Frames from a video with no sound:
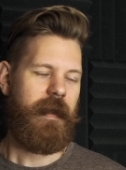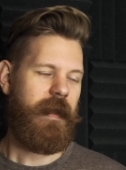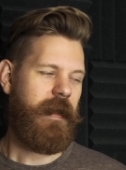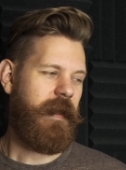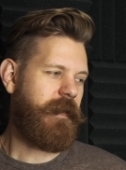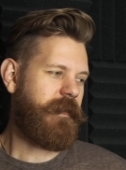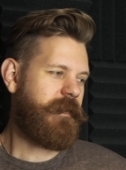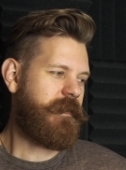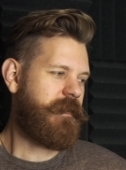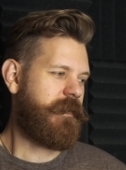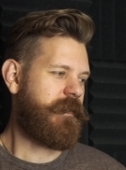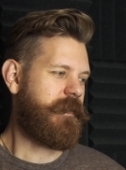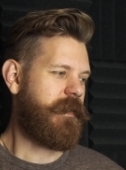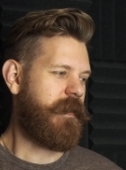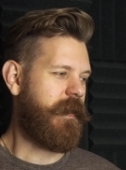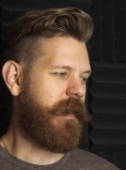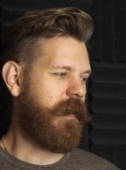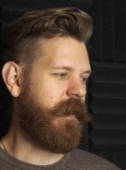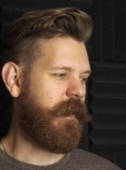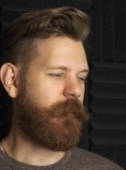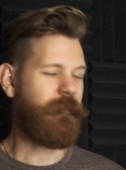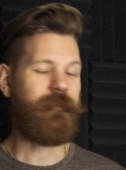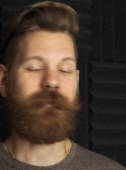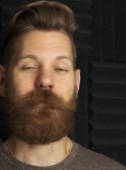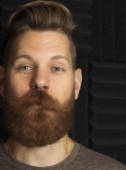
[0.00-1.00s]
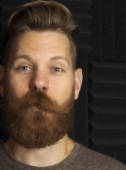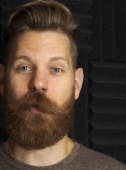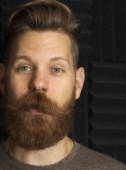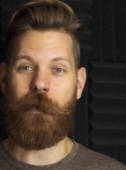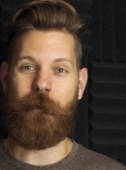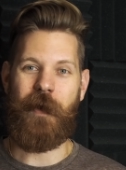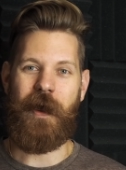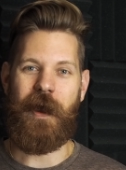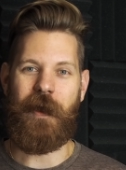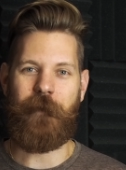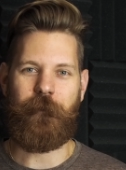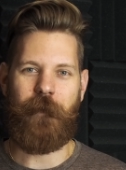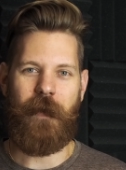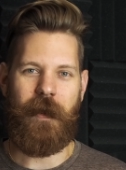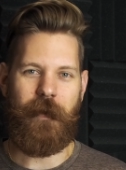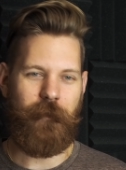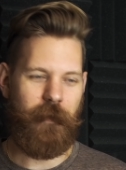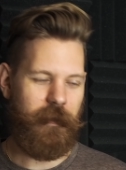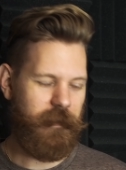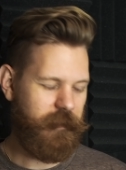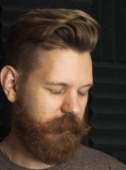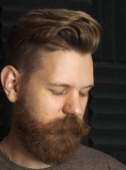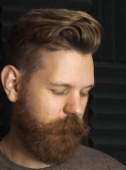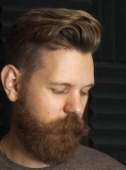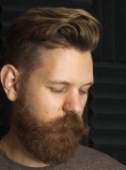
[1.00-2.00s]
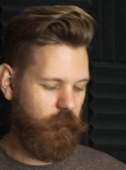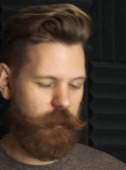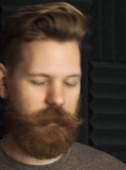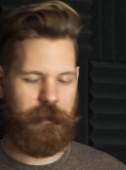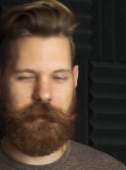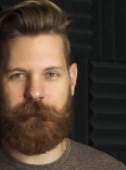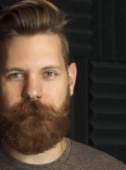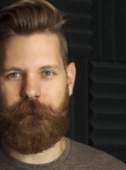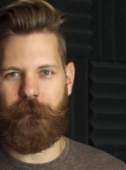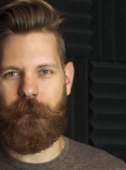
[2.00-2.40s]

It's uh, one of my favorites. Of course,